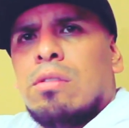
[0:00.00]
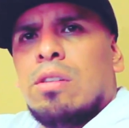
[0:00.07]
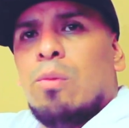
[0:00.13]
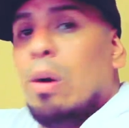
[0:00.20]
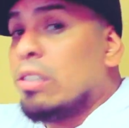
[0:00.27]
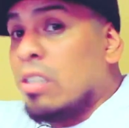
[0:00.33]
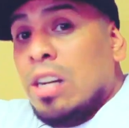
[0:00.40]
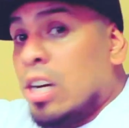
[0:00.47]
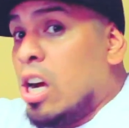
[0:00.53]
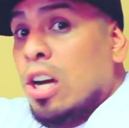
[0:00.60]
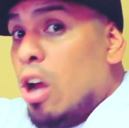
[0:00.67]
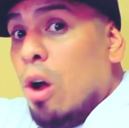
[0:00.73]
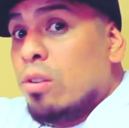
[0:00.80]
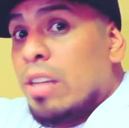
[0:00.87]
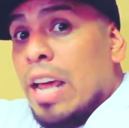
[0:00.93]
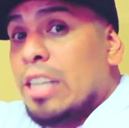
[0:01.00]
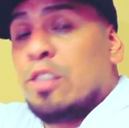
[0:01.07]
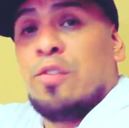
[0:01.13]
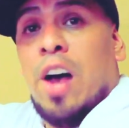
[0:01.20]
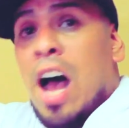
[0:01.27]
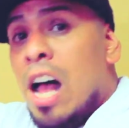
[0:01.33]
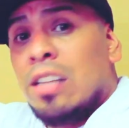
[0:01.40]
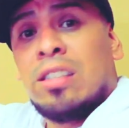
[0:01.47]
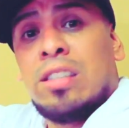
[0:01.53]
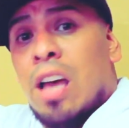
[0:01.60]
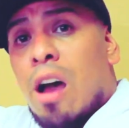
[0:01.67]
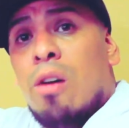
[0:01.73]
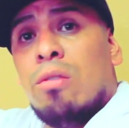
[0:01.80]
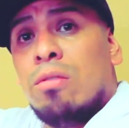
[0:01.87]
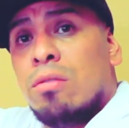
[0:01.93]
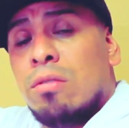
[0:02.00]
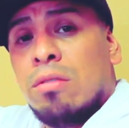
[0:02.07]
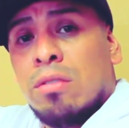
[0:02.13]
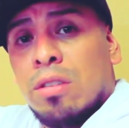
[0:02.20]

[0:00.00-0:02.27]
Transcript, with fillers: Wasn't the good old days for us, yo.